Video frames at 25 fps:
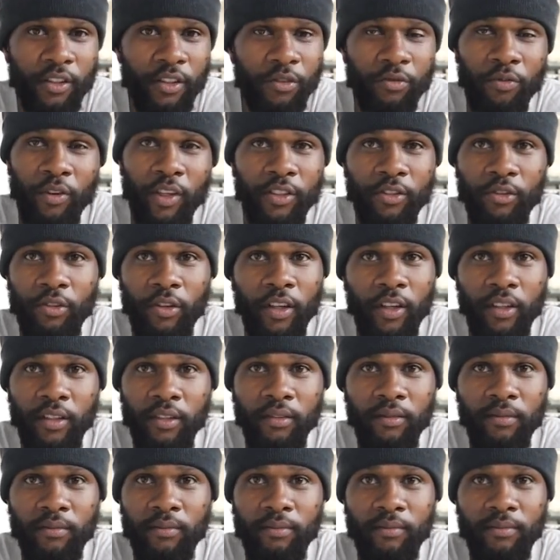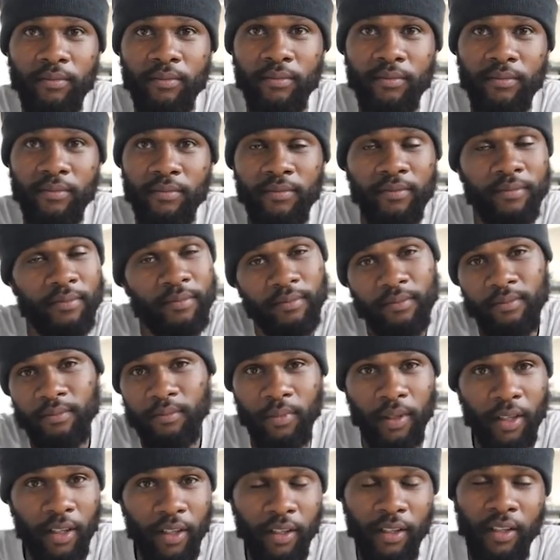just frustrating.
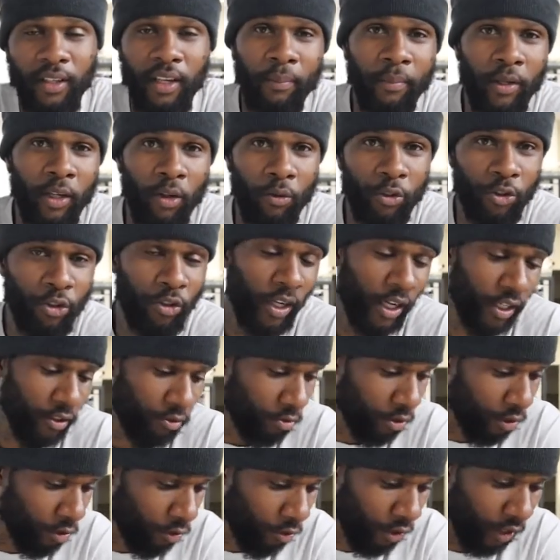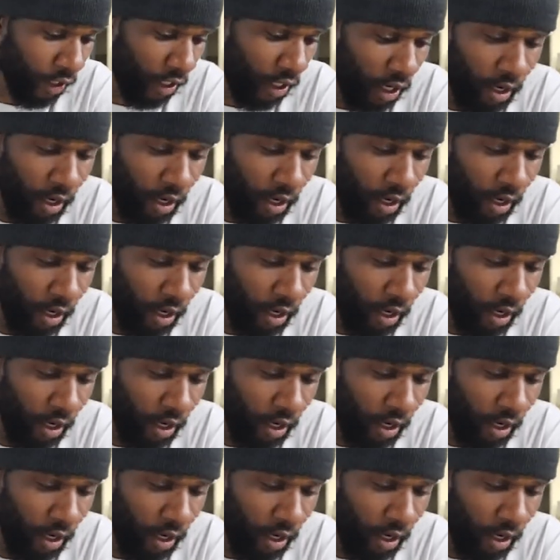But let me know what you guys would do in the